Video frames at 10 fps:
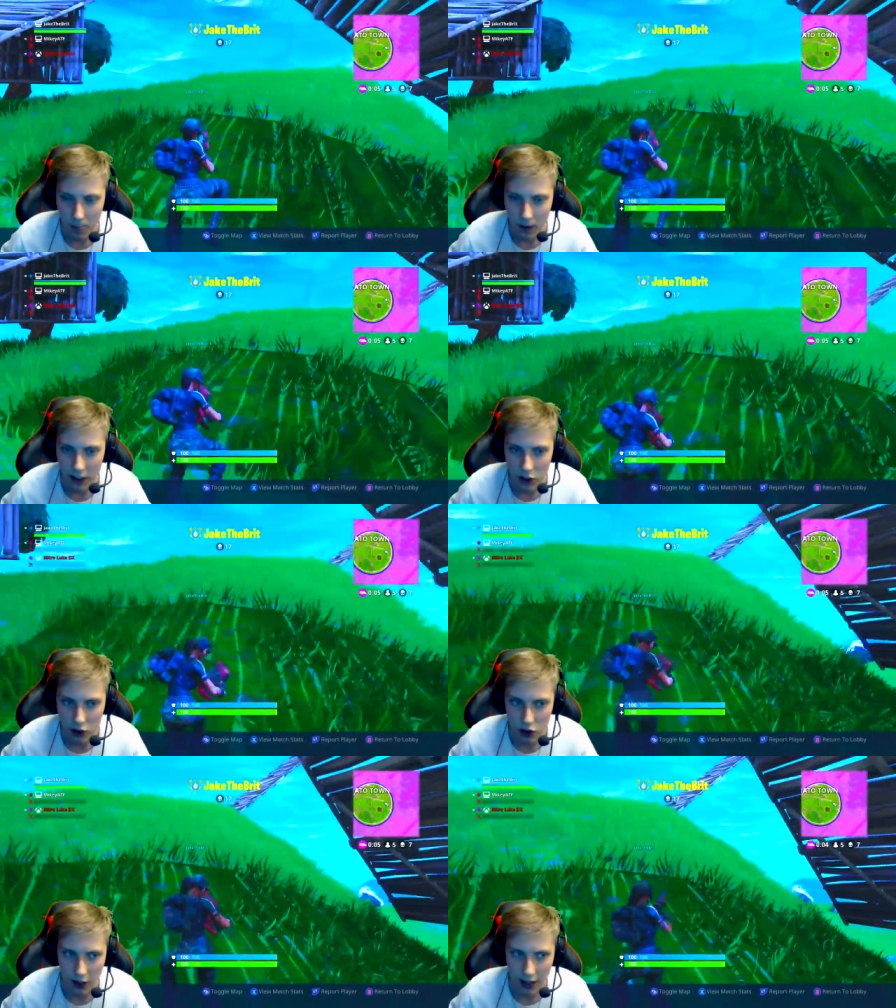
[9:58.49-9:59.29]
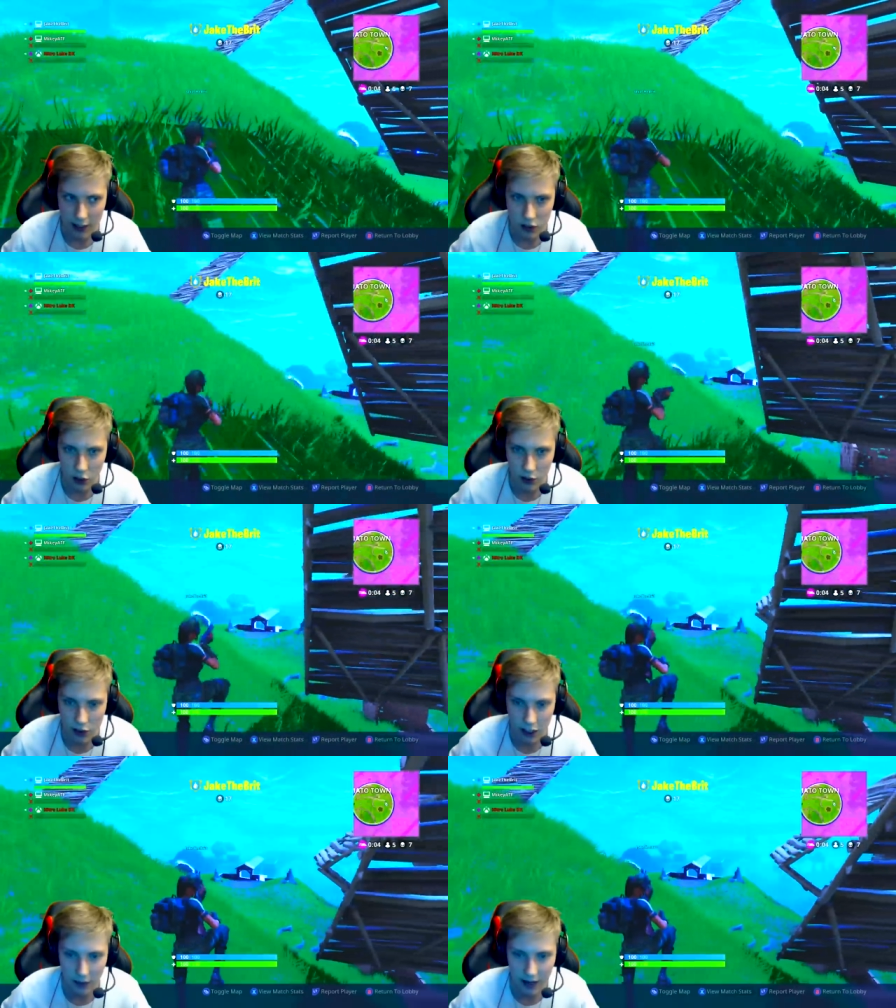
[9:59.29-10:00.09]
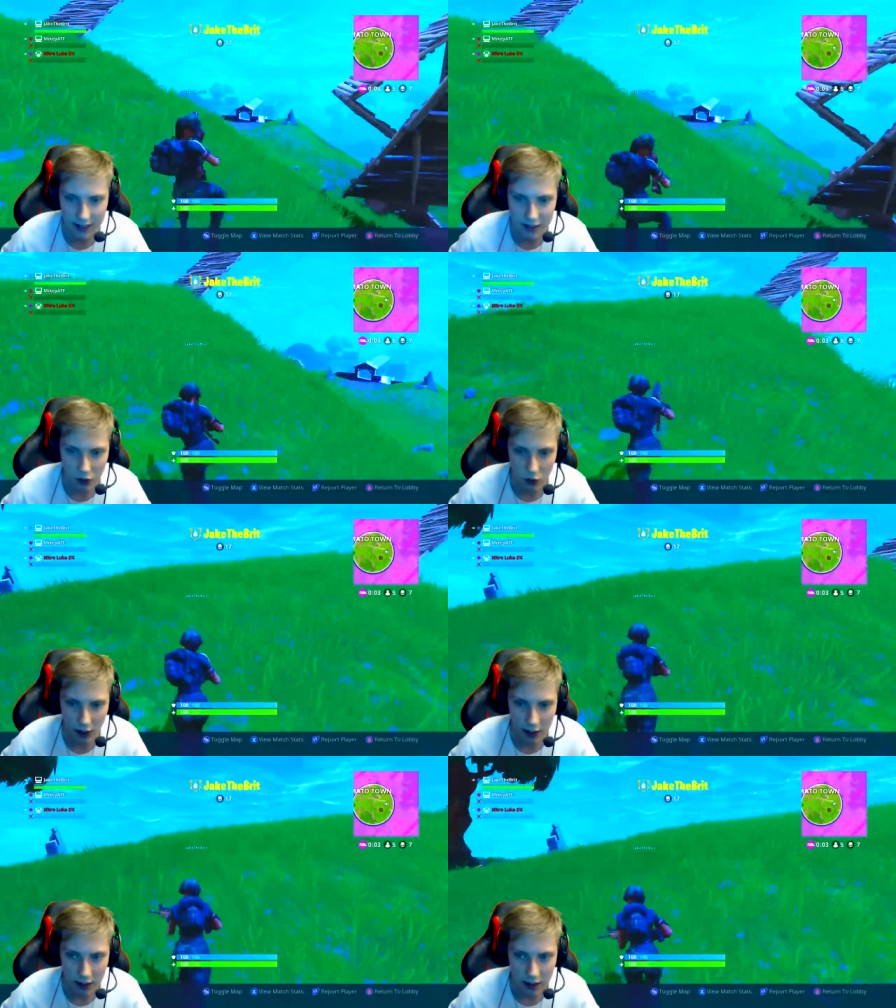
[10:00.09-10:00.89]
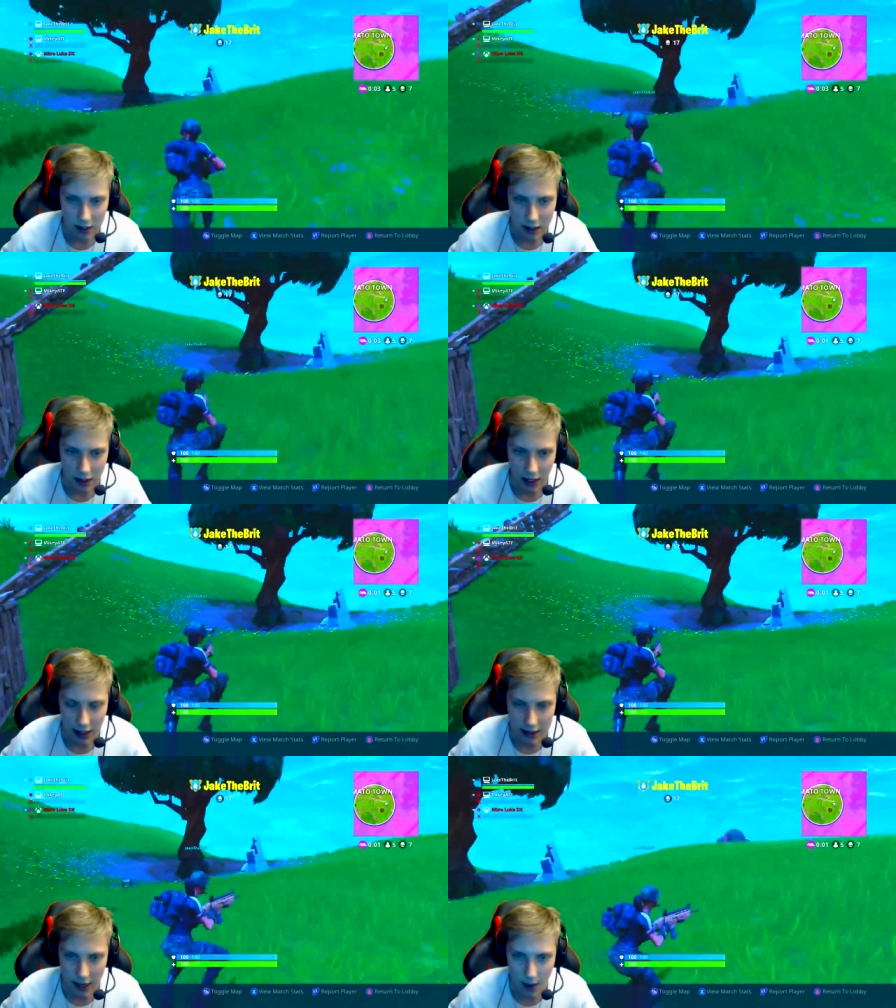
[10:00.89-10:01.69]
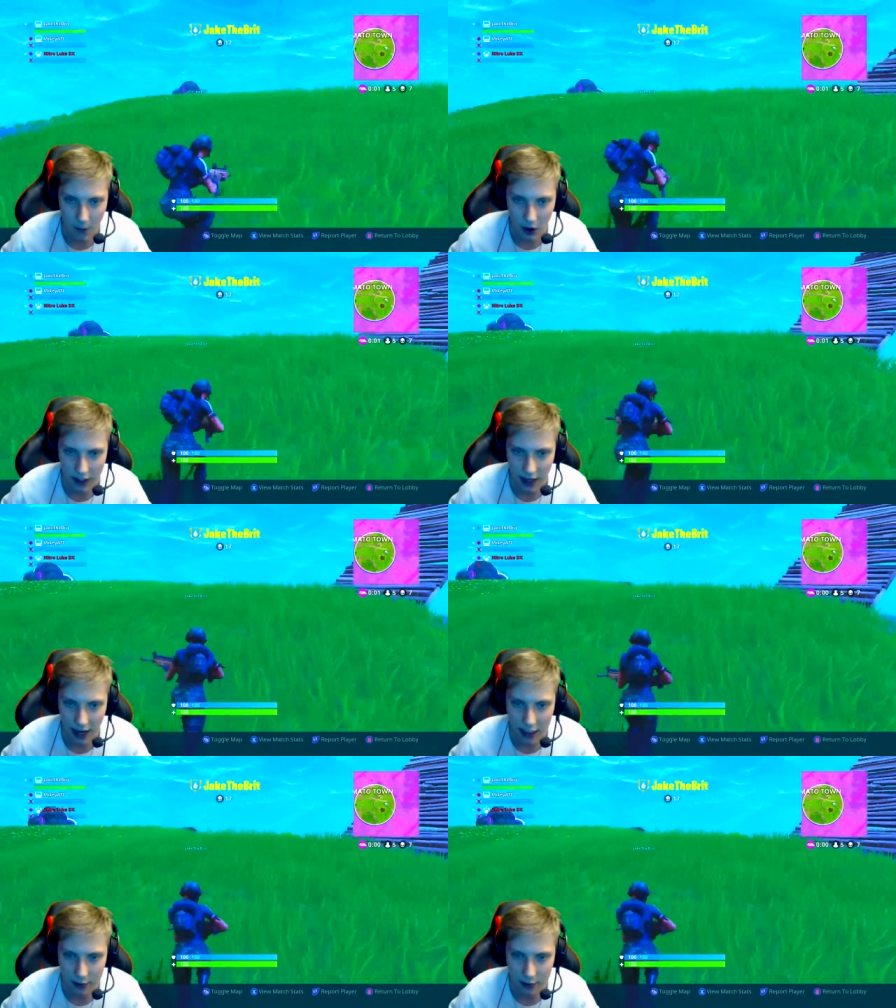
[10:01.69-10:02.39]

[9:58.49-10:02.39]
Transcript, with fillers: It's concentrating, as you know, that Jake the Brit isn't talking. And uh, Mikey had his